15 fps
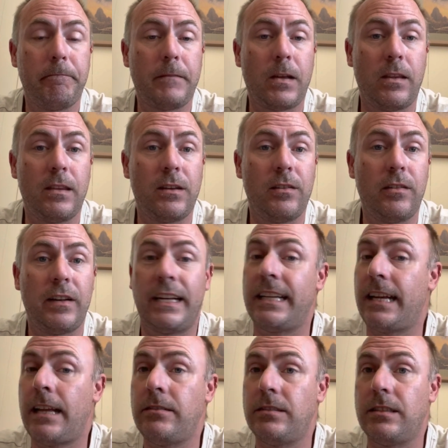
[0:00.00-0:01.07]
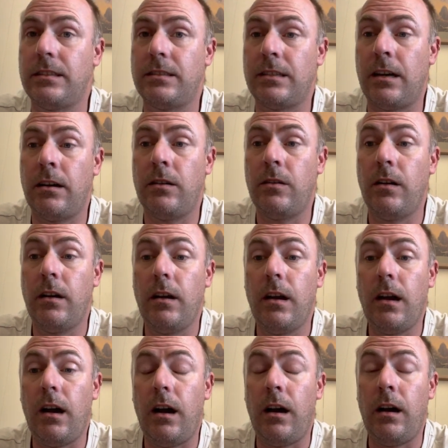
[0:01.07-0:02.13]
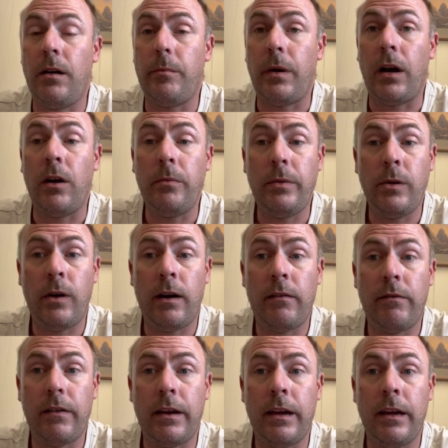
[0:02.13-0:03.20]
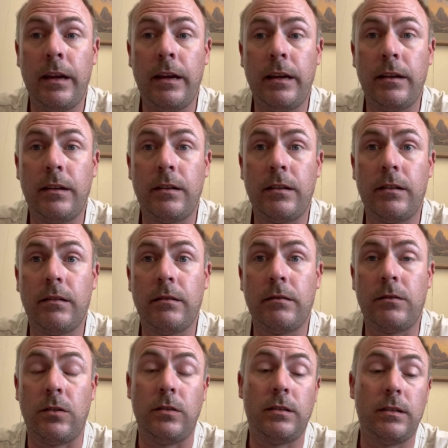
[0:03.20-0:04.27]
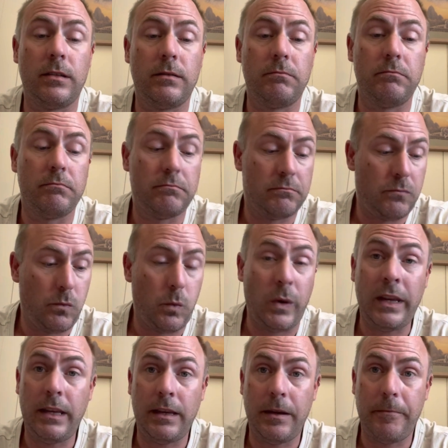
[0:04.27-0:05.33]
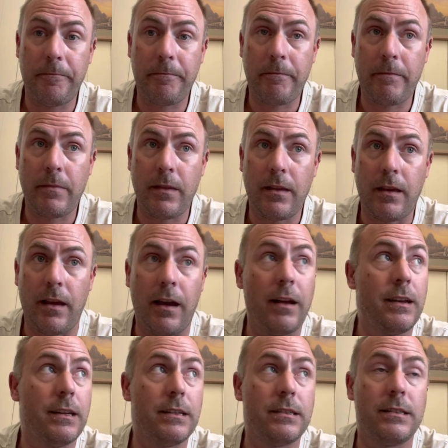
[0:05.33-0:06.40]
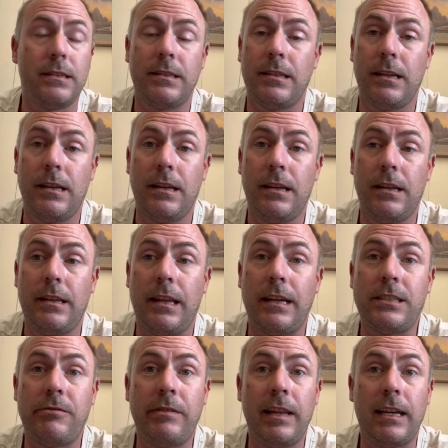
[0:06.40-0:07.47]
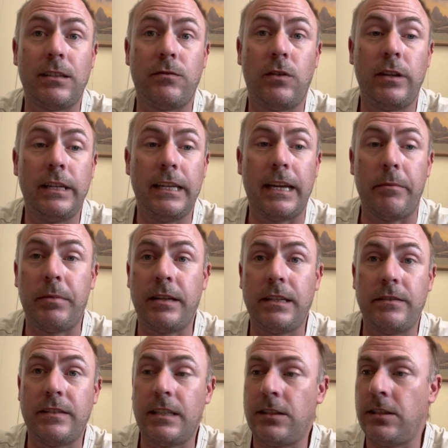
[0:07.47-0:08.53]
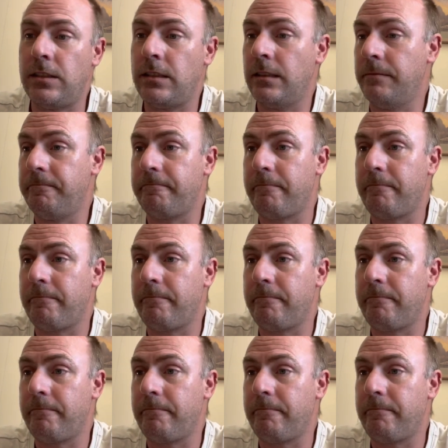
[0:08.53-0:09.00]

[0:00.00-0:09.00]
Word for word: Can't think of anything else. So um, I hope you have a good week and it's nice and relaxed for you. You get plenty of stitching done.